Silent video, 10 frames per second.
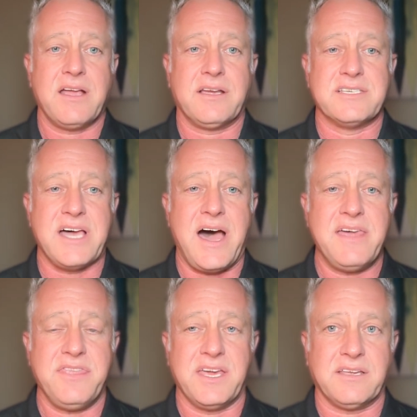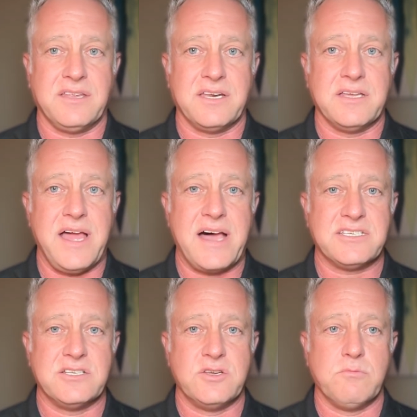because I think that it
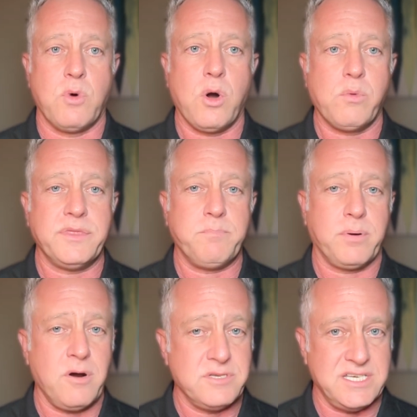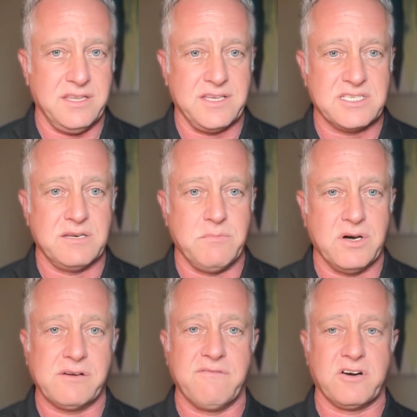has to do more with the protein that's in
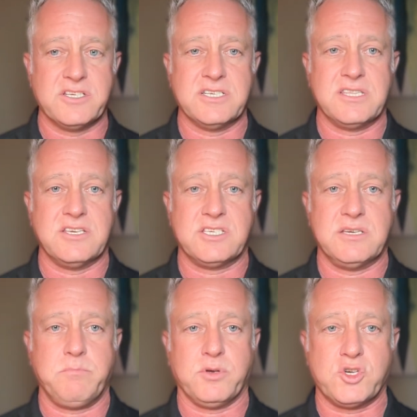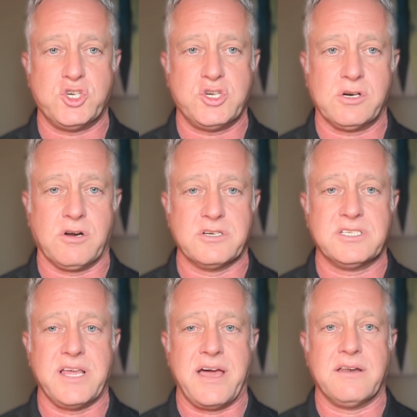milk versus the simple
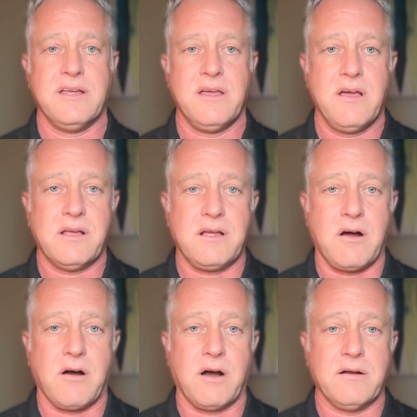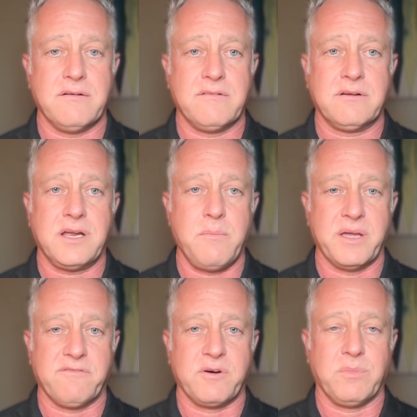sugars that are
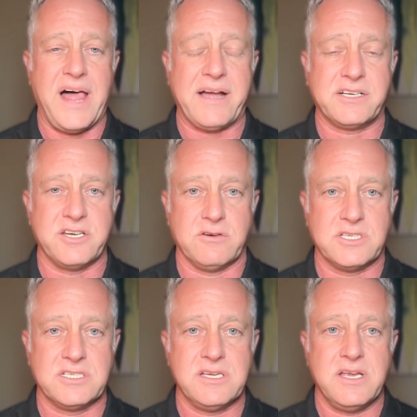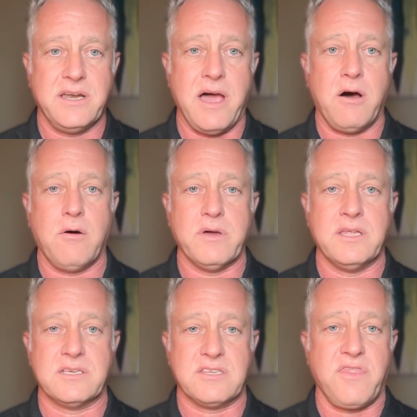coming from lactose. Now,
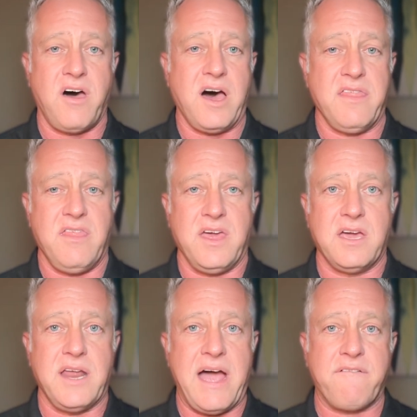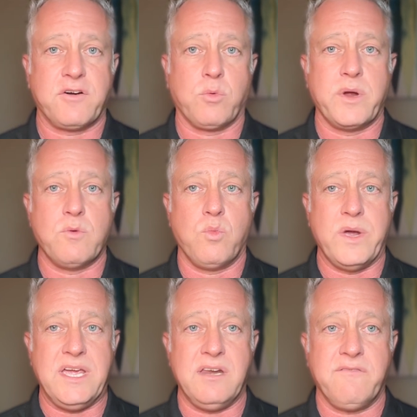it is thought that after we
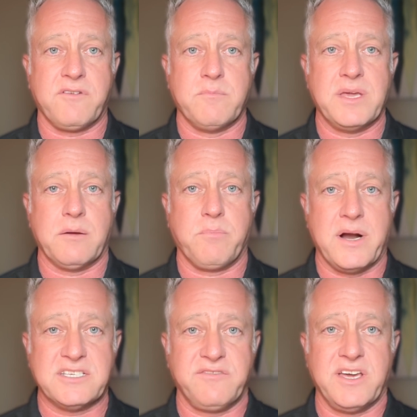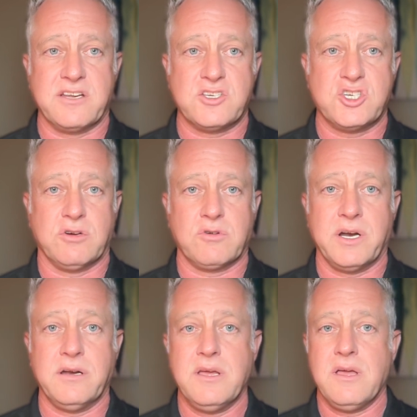wean from being breastfed as
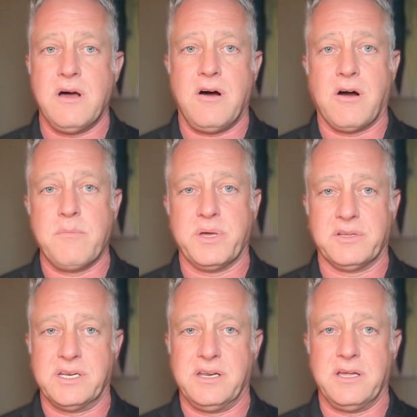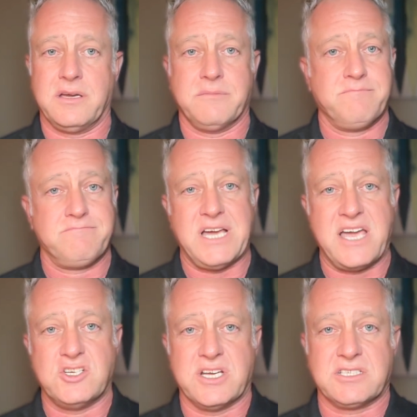children, our ability to
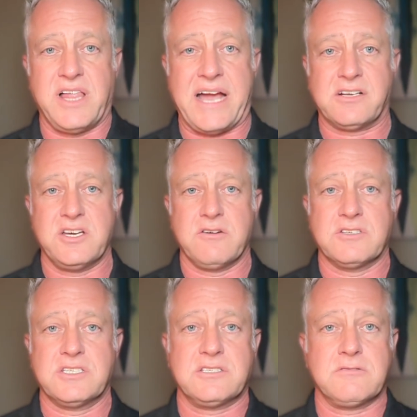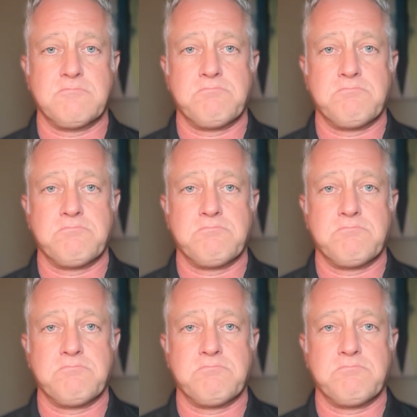digest lactose